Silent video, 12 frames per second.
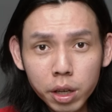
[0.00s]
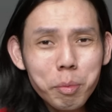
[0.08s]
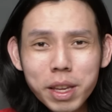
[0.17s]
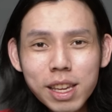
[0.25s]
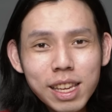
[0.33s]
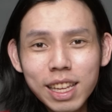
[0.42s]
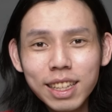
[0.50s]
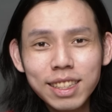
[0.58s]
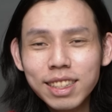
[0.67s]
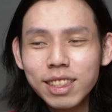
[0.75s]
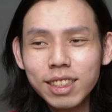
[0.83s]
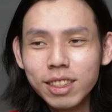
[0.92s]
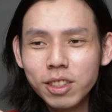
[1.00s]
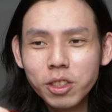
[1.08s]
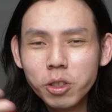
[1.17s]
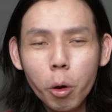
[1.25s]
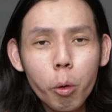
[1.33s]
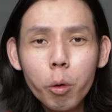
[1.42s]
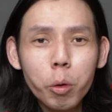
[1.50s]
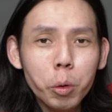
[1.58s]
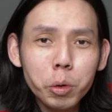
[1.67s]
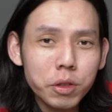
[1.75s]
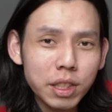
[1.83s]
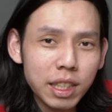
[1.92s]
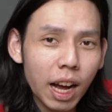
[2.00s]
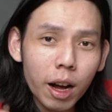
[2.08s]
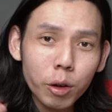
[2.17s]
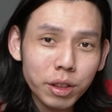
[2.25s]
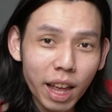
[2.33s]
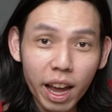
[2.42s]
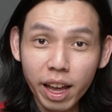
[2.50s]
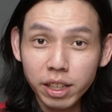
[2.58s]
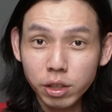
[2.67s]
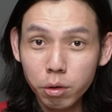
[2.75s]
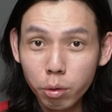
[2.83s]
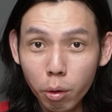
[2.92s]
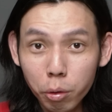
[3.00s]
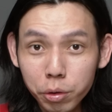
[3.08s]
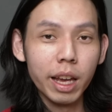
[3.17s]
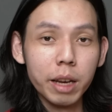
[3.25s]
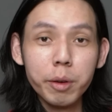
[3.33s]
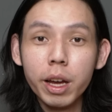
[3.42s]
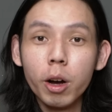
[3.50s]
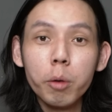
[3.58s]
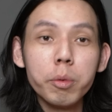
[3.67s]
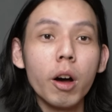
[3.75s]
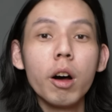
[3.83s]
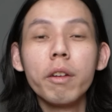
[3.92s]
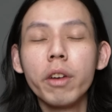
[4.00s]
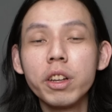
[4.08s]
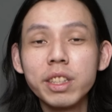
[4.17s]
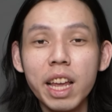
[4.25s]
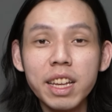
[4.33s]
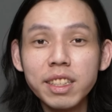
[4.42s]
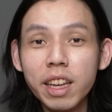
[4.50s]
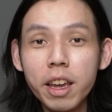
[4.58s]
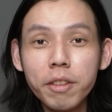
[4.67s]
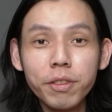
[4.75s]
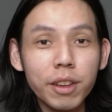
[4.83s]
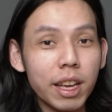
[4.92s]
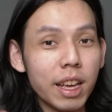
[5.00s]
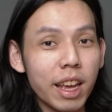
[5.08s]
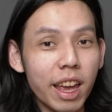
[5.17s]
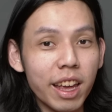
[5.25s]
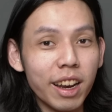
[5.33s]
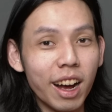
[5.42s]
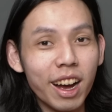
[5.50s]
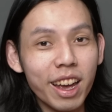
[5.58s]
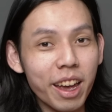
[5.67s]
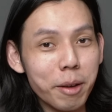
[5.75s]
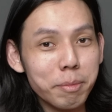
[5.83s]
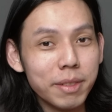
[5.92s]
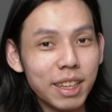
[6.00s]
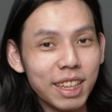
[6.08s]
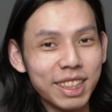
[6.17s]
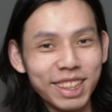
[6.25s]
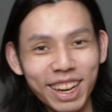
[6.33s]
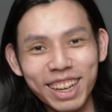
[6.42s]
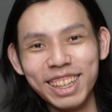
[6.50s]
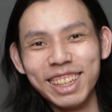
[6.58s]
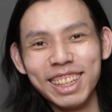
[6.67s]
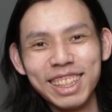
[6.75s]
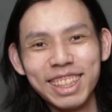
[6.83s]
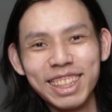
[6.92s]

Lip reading: To me, it's so cool to see how tech has grown. Anyway, I hope all of y'all stay safe, and I am done.